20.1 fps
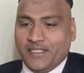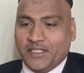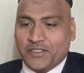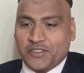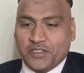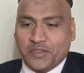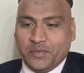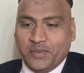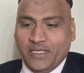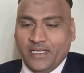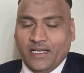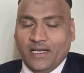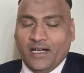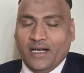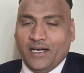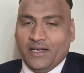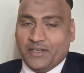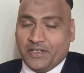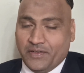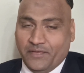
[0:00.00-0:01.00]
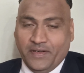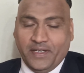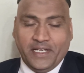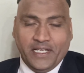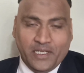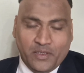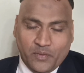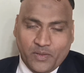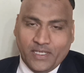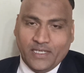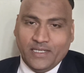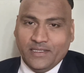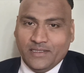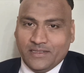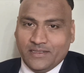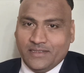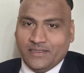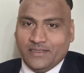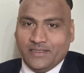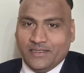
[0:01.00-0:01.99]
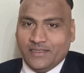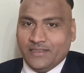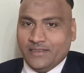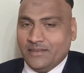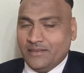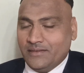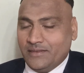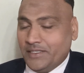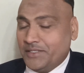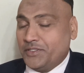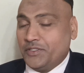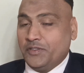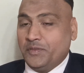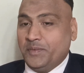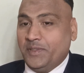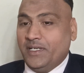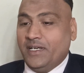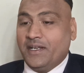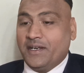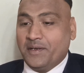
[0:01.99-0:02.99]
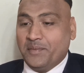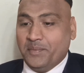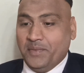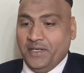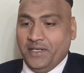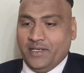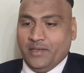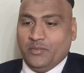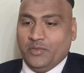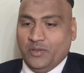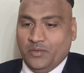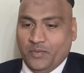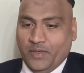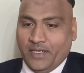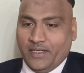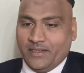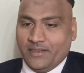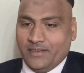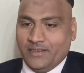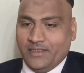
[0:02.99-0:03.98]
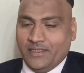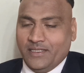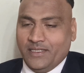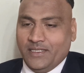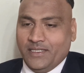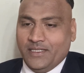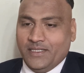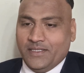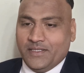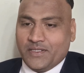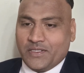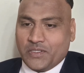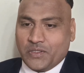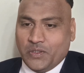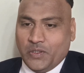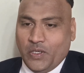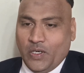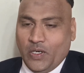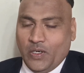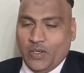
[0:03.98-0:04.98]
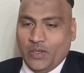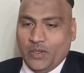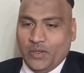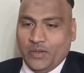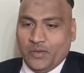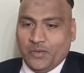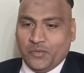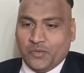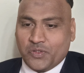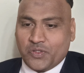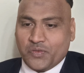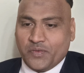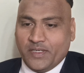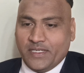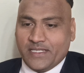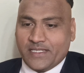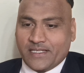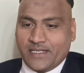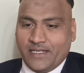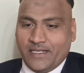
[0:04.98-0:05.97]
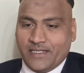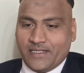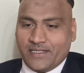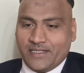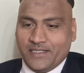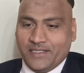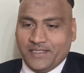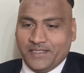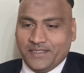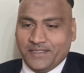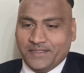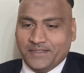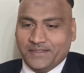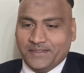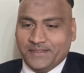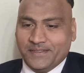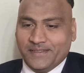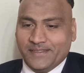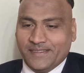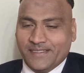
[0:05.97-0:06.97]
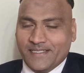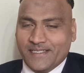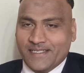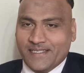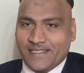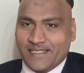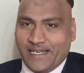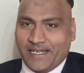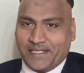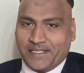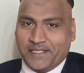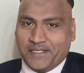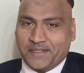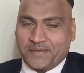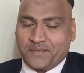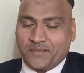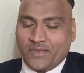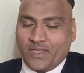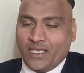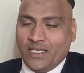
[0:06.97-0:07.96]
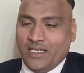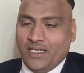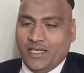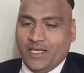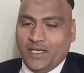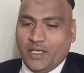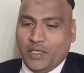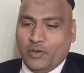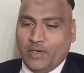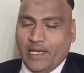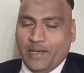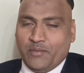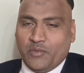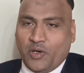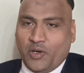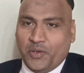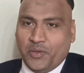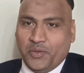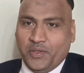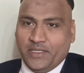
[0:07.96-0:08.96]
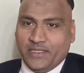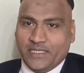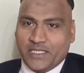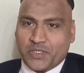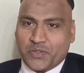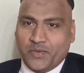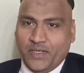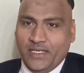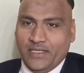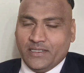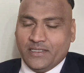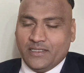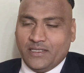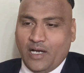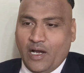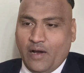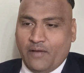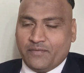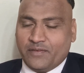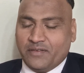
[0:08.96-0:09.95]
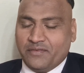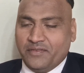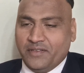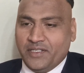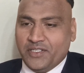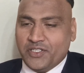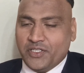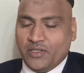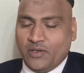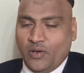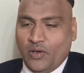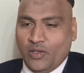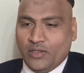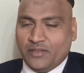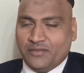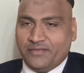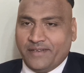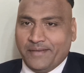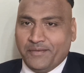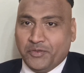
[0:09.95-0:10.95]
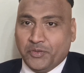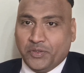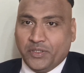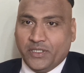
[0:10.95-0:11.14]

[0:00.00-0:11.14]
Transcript: that should be a riveting one, that should be a repeatable one. So which one is correct? Select it. Now I am not doing this one. After finishing all the 5